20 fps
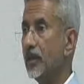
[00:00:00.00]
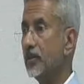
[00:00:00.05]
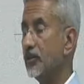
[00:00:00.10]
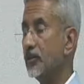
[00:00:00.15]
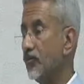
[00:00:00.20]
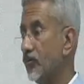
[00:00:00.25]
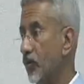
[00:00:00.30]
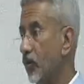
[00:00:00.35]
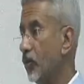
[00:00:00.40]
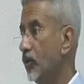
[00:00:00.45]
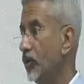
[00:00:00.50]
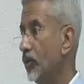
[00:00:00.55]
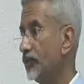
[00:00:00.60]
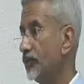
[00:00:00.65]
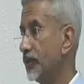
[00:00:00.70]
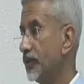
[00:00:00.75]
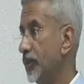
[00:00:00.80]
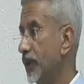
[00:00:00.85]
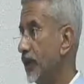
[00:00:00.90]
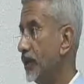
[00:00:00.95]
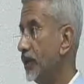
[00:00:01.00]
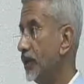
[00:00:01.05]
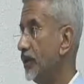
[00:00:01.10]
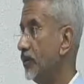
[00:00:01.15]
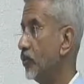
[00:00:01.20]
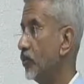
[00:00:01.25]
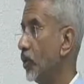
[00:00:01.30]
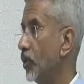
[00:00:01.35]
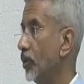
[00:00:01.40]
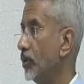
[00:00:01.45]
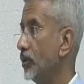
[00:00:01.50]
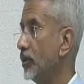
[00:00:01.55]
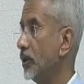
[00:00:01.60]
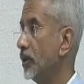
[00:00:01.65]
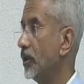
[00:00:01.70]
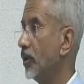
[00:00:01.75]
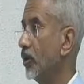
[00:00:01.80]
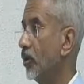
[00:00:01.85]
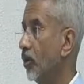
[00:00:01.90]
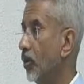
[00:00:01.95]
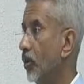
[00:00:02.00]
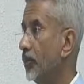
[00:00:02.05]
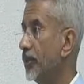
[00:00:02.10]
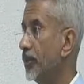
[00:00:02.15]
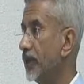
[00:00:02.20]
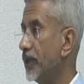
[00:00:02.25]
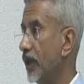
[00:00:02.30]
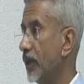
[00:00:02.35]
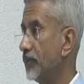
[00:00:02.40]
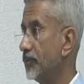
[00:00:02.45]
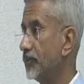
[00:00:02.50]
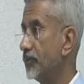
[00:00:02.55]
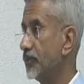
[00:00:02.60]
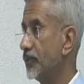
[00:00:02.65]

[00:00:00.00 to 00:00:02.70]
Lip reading: The fall of the Berlin Wall opened up